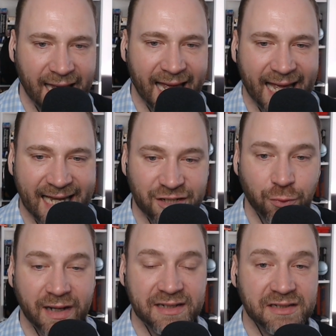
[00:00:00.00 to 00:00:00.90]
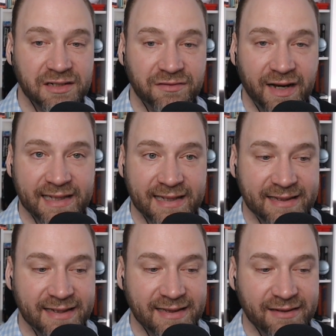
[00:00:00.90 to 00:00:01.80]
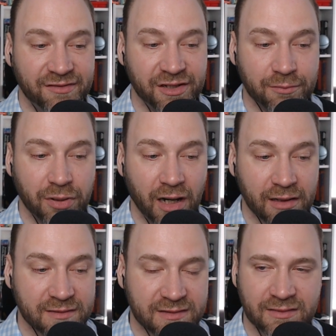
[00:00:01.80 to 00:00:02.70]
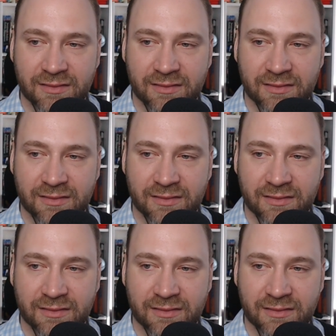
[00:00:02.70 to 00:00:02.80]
And when did you finally deliver your box?